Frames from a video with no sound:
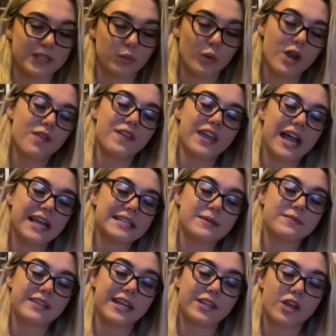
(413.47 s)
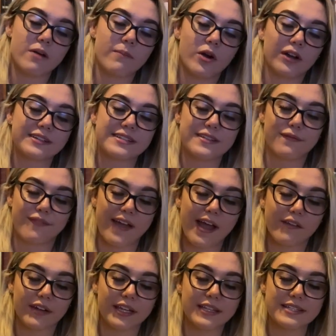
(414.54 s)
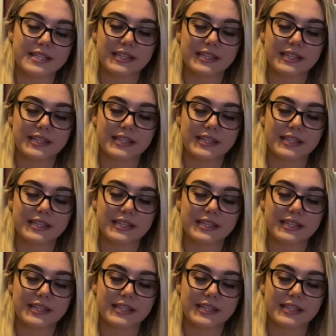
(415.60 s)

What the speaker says: that one of the items in your box is a variant.